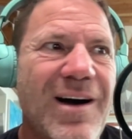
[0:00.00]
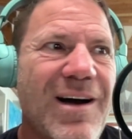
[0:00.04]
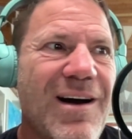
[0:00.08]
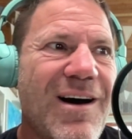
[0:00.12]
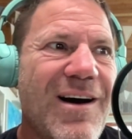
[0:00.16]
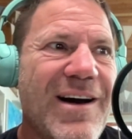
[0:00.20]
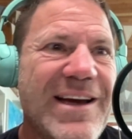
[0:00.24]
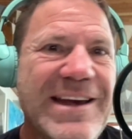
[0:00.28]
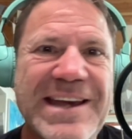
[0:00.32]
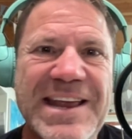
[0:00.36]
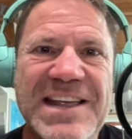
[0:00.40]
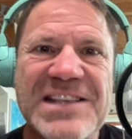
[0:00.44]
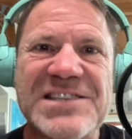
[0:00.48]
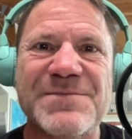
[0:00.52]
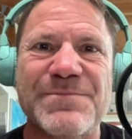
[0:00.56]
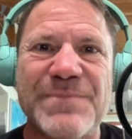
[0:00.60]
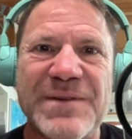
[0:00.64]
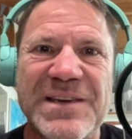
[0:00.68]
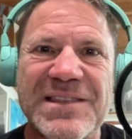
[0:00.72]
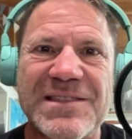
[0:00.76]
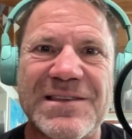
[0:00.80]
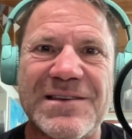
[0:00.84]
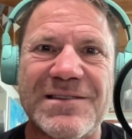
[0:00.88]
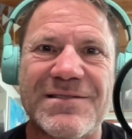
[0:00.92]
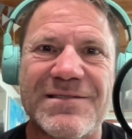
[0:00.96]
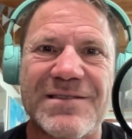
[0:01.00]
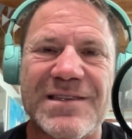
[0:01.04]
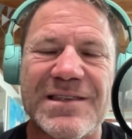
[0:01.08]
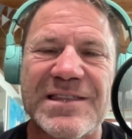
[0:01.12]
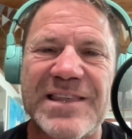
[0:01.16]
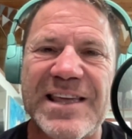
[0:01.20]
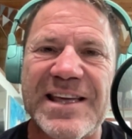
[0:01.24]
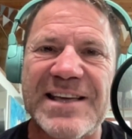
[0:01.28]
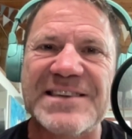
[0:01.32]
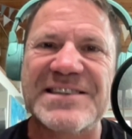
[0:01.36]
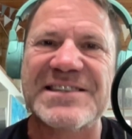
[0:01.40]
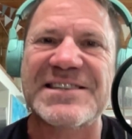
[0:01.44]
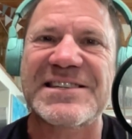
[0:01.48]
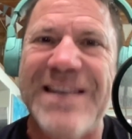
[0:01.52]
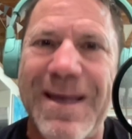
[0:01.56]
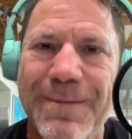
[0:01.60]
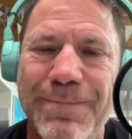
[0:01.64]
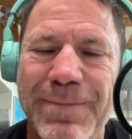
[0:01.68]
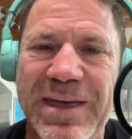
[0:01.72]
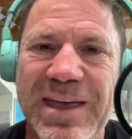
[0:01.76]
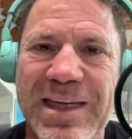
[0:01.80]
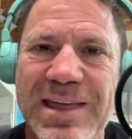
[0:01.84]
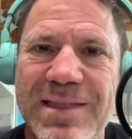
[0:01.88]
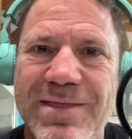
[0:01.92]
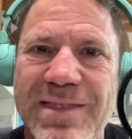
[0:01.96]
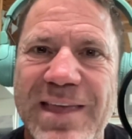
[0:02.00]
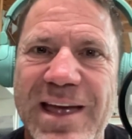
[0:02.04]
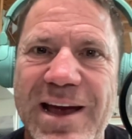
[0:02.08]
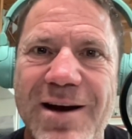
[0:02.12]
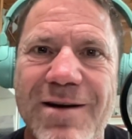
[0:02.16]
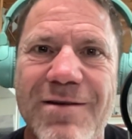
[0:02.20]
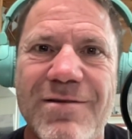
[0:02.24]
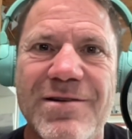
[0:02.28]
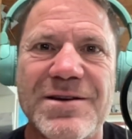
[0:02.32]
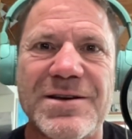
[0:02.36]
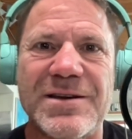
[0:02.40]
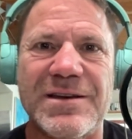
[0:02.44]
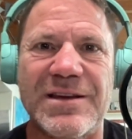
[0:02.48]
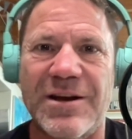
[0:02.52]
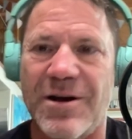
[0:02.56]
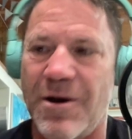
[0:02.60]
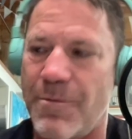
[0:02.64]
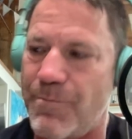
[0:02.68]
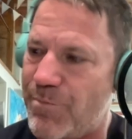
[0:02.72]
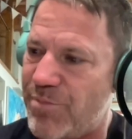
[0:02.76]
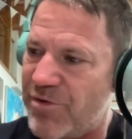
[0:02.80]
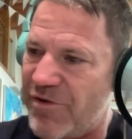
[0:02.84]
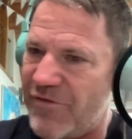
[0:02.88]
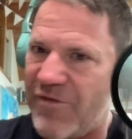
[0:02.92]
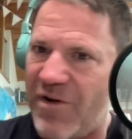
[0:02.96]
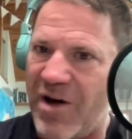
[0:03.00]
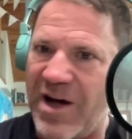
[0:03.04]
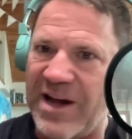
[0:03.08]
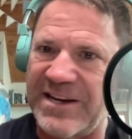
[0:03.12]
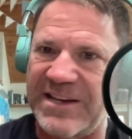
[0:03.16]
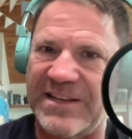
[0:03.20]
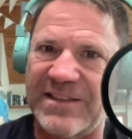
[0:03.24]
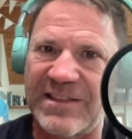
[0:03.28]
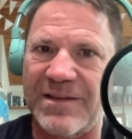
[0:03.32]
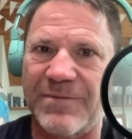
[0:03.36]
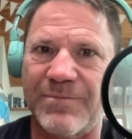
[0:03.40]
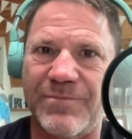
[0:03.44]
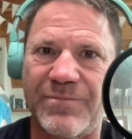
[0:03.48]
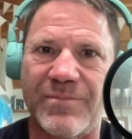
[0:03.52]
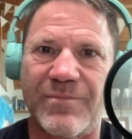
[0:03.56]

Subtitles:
I need to be the thing stepping in there and providing the